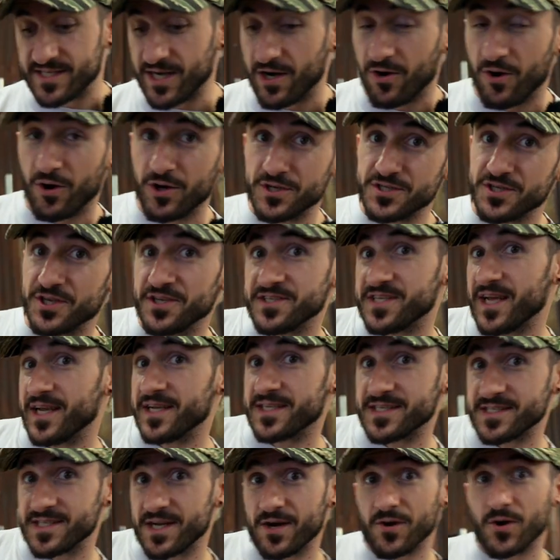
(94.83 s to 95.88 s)
steroids, you're
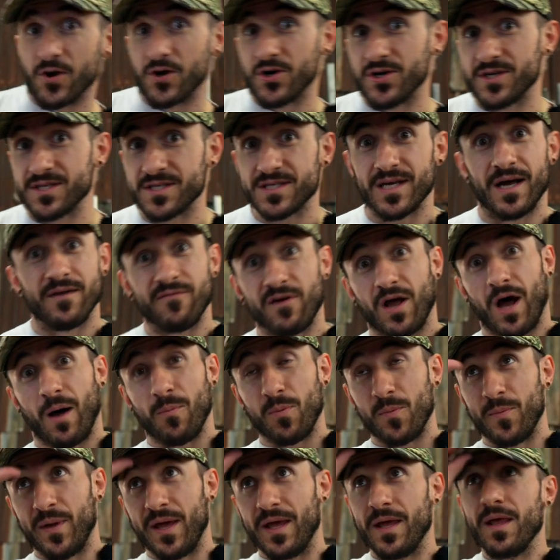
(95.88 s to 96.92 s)
taking steroids, kind of a
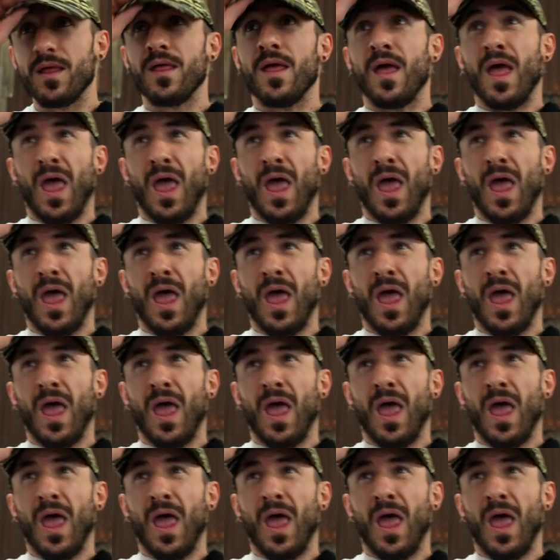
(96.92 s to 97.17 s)
compliment.